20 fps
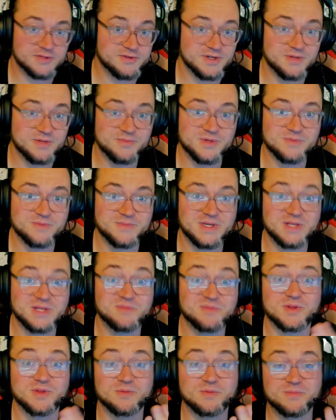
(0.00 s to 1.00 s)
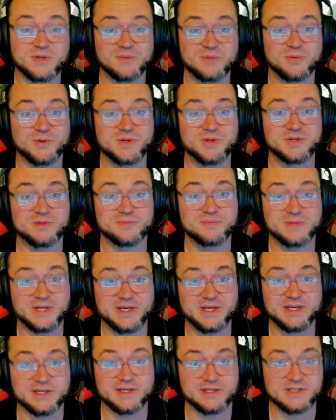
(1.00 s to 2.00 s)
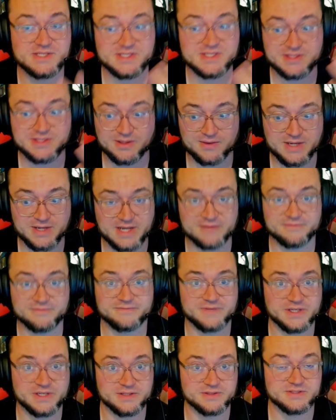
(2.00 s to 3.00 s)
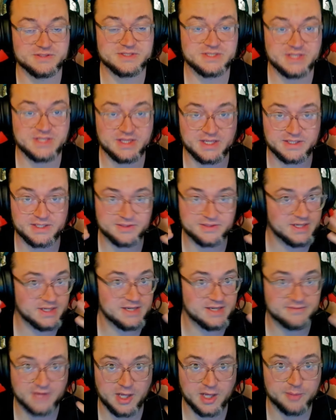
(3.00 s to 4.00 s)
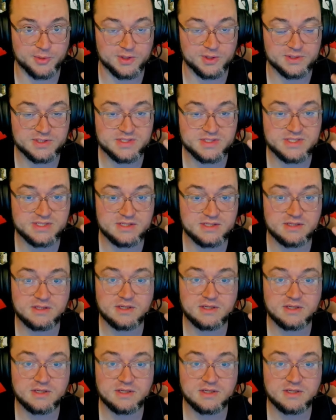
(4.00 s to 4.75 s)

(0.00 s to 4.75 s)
not trying to be mean, but the people that you're playing against don't have fingers and they don't have eyeballs.